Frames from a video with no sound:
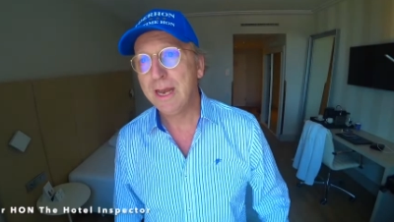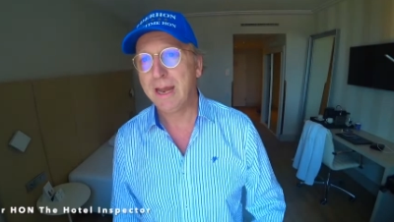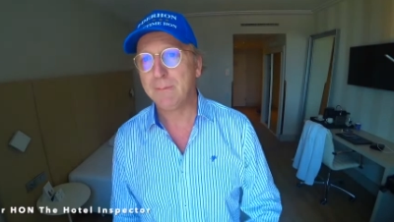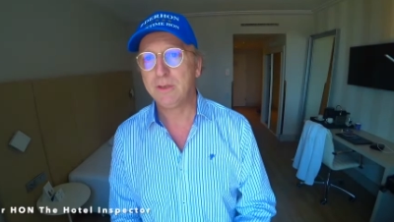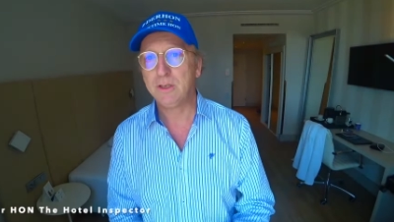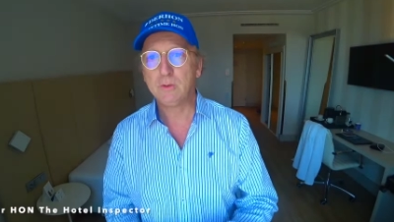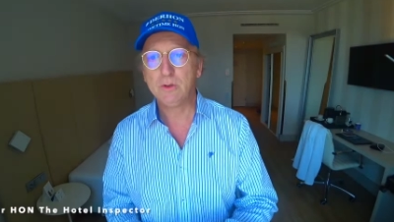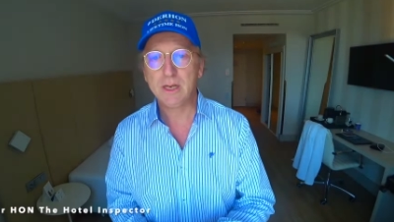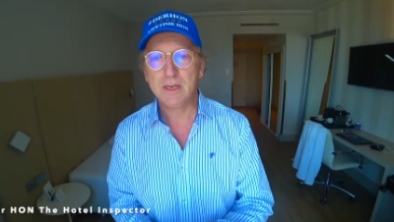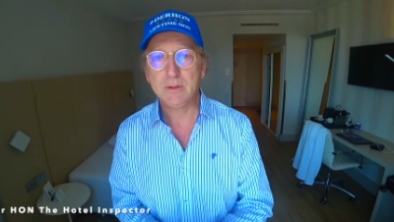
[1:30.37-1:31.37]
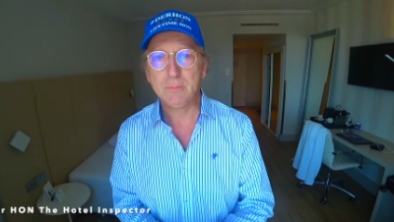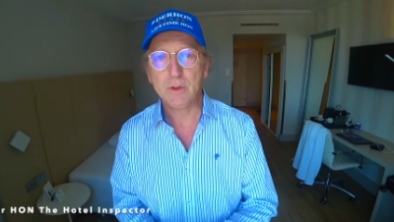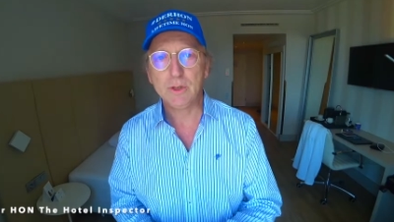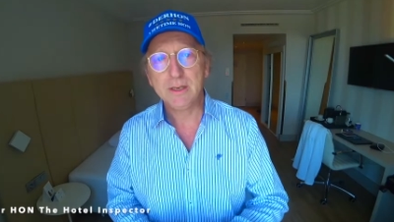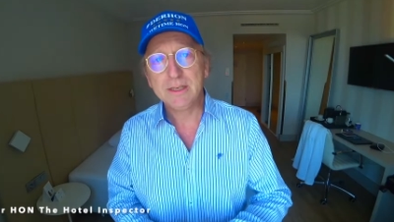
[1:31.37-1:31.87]
absolutely
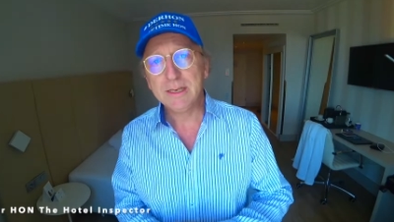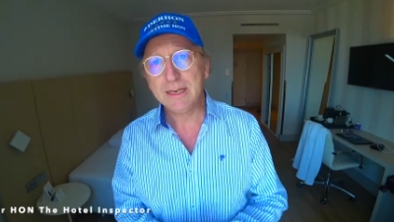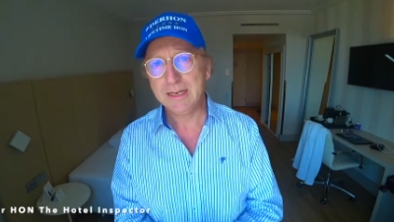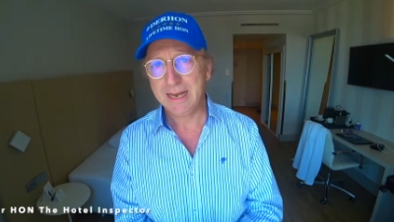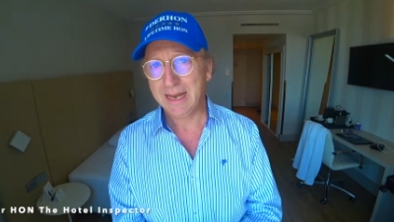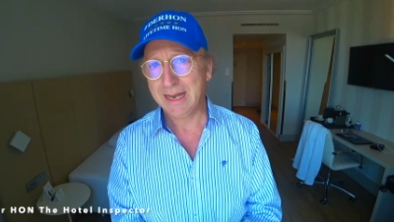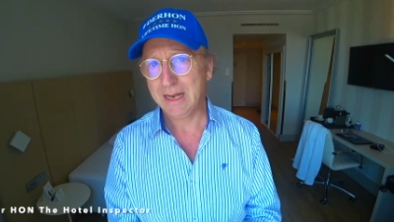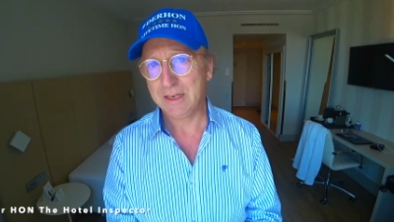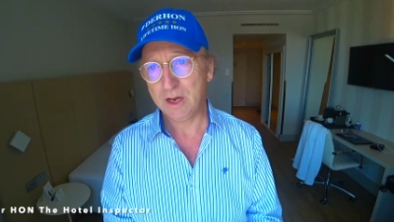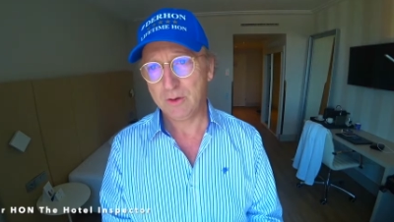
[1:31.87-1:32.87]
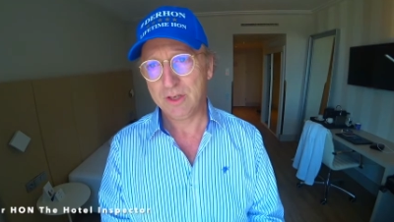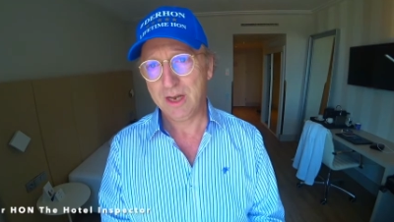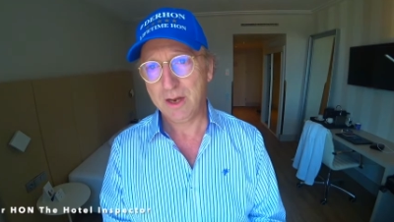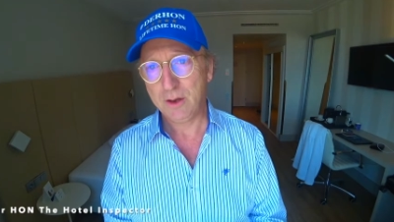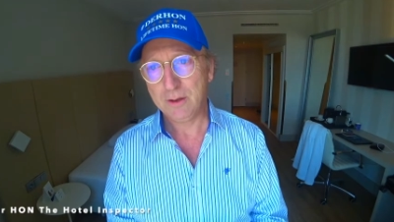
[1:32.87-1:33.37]
experience in this NH
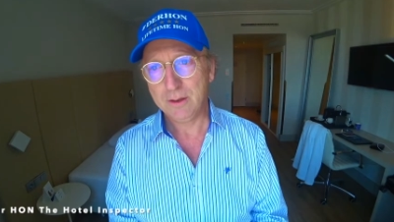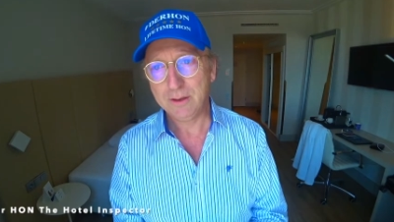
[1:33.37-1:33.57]
hotel.